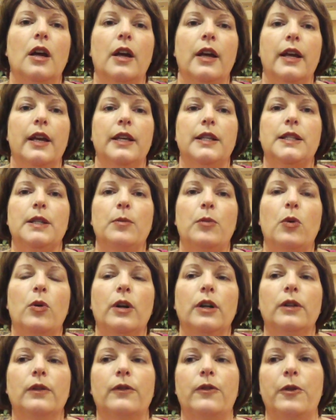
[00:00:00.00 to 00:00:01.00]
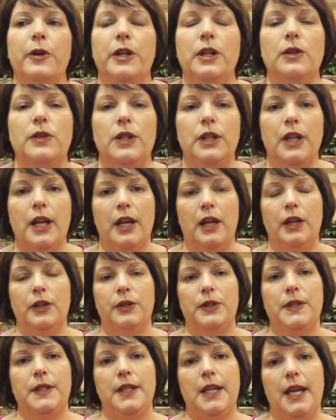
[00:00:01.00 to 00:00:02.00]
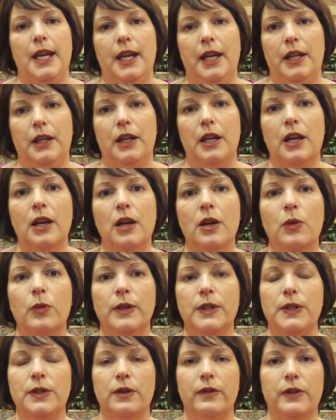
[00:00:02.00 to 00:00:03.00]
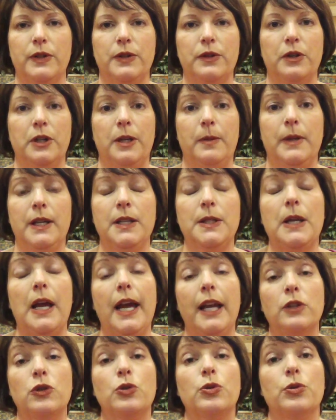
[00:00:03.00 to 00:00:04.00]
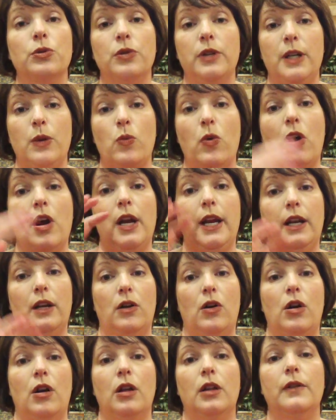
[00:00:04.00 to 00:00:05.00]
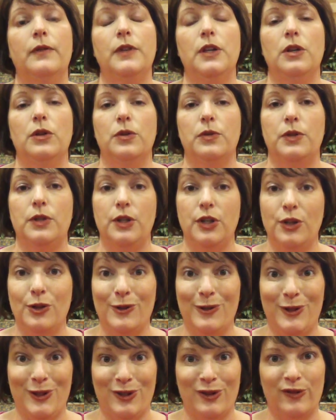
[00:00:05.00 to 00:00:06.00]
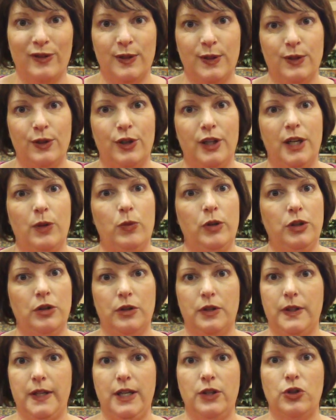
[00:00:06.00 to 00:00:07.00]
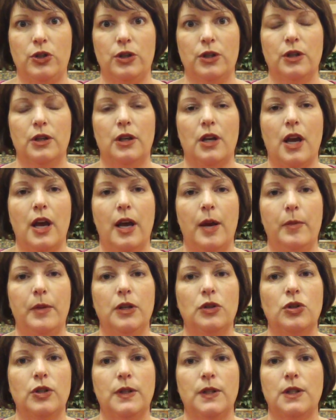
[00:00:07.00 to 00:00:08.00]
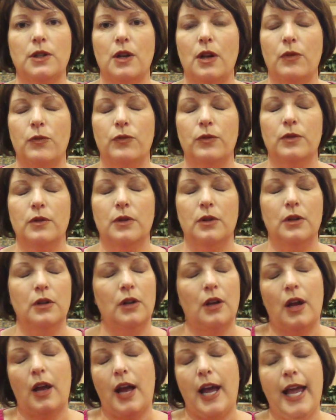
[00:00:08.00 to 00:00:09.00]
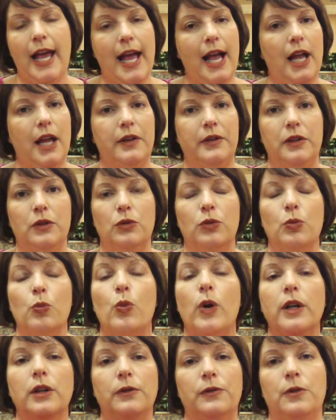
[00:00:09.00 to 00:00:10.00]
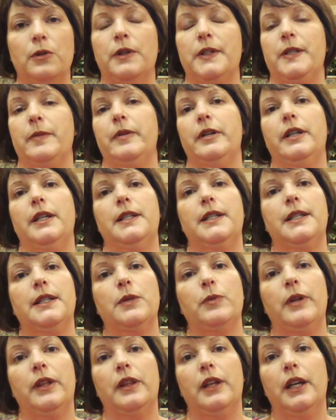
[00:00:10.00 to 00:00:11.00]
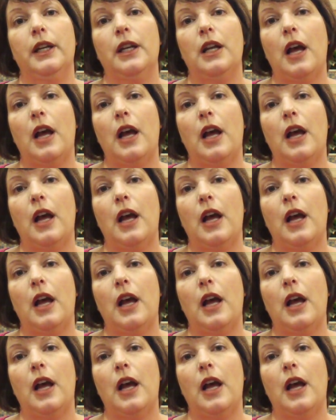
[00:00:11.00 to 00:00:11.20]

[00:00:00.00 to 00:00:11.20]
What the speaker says: It's important for you to understand with service learning, because I truly want all of you to use service learning when you're a teacher. It's just, I had wonderful experiences with it.